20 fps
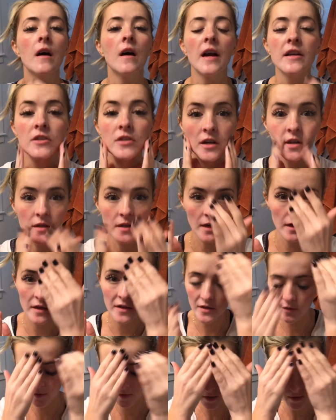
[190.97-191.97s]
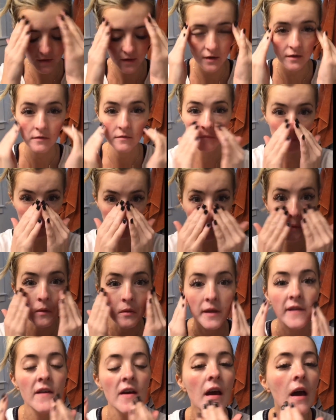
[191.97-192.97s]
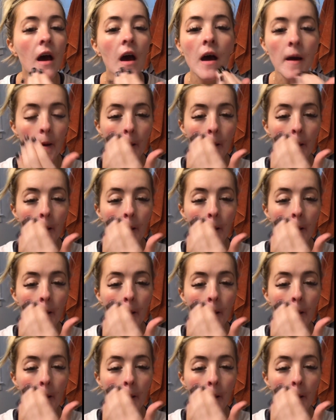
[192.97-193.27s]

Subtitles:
I just did it, so we're not going to leave it.